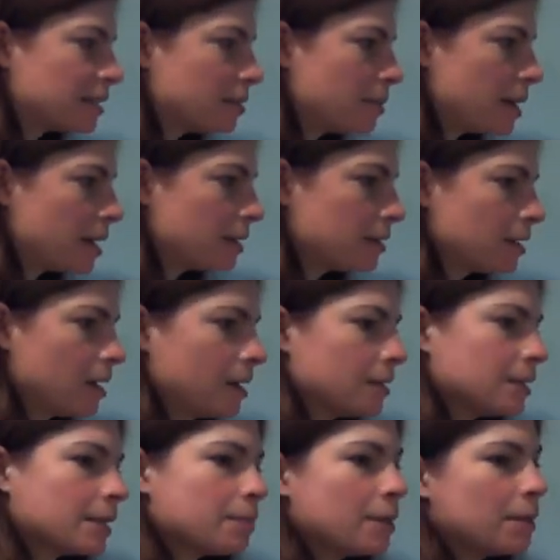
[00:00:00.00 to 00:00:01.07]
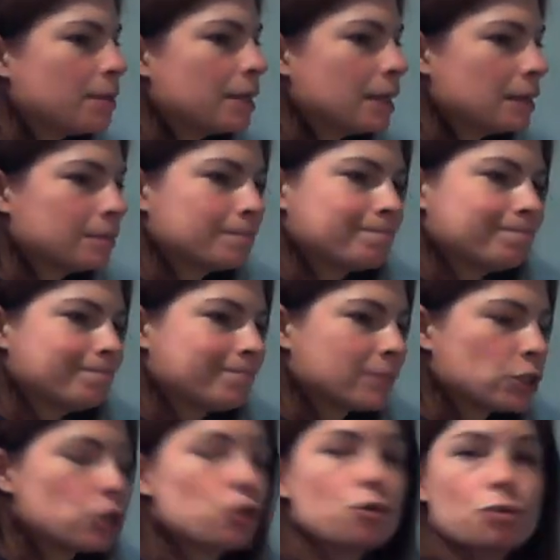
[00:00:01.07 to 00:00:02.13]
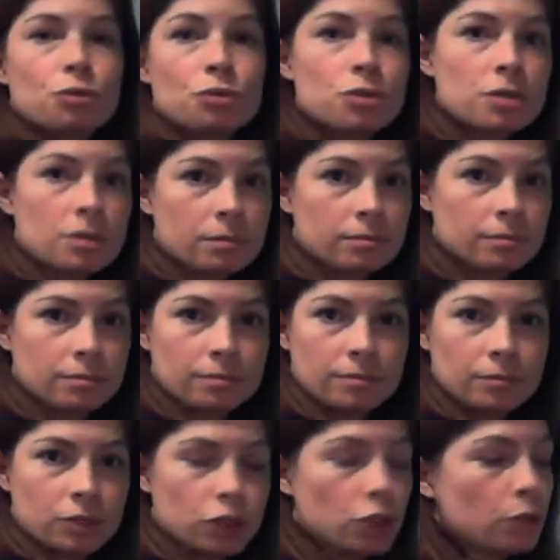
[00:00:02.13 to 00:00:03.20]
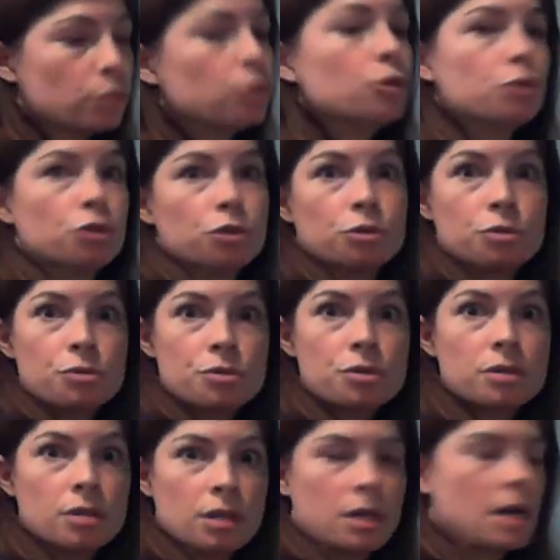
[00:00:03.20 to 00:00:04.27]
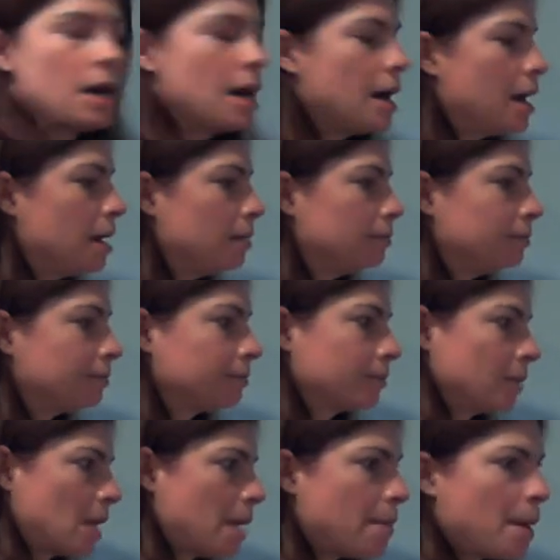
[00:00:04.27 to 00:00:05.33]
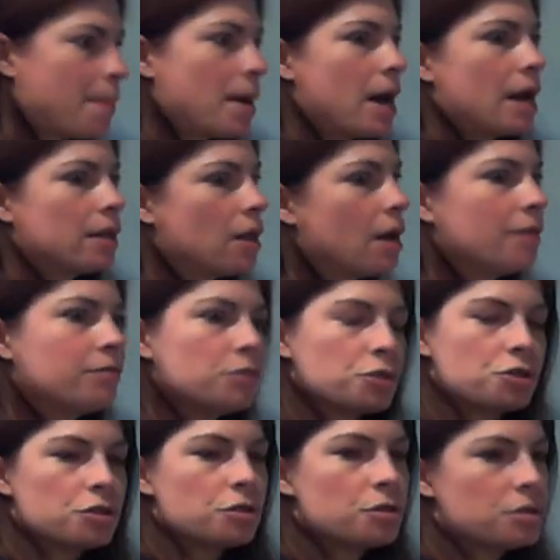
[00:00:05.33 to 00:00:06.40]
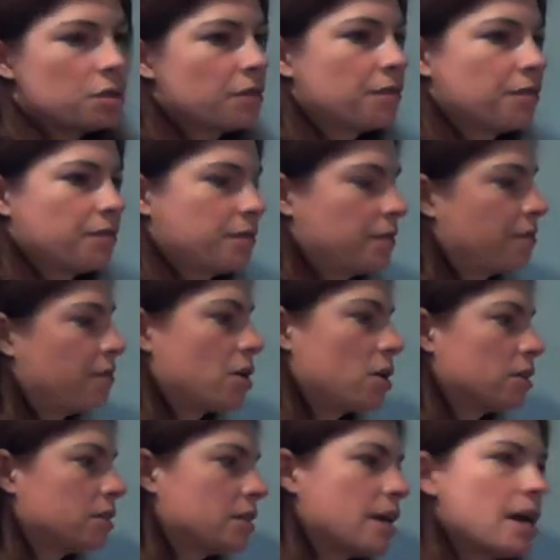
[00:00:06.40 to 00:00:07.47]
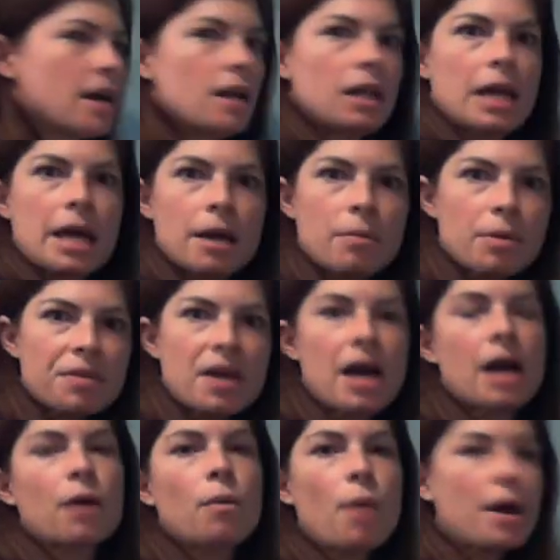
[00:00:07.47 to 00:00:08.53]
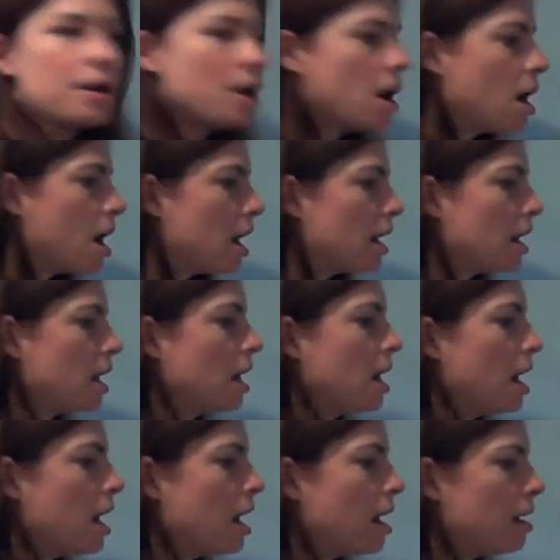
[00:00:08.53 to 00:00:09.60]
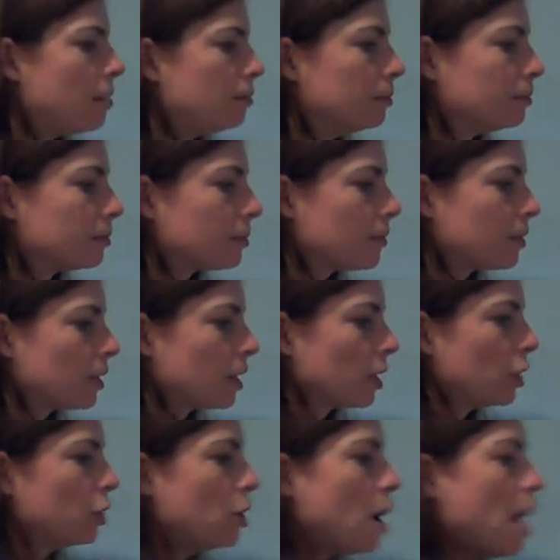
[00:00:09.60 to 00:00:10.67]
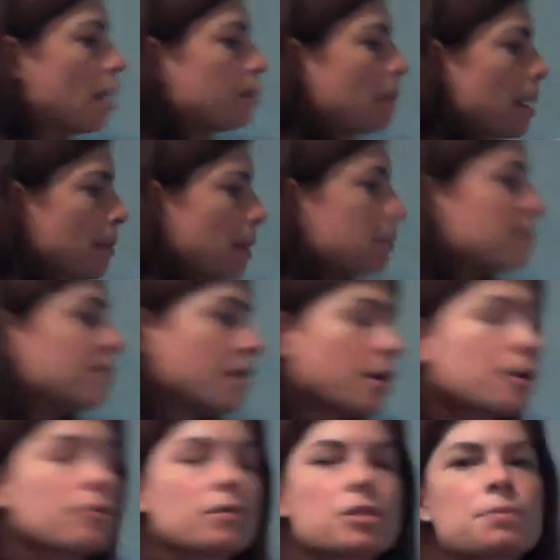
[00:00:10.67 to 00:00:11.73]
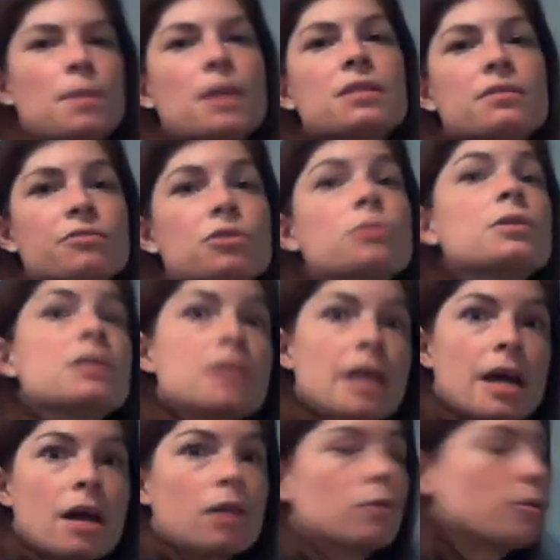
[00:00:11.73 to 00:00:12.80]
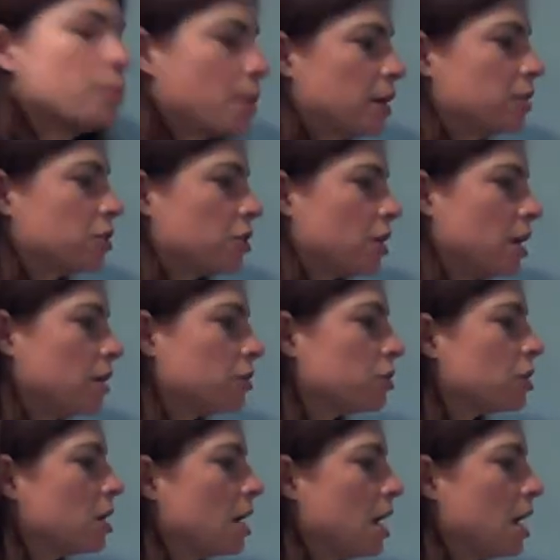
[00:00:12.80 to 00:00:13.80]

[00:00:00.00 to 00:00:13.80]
demand, like maybe shoes, new shoes. I might buy a lot of new shoes if they're on sale. Hey, what the heck, why not? I might be very responsive to a sale or a price change,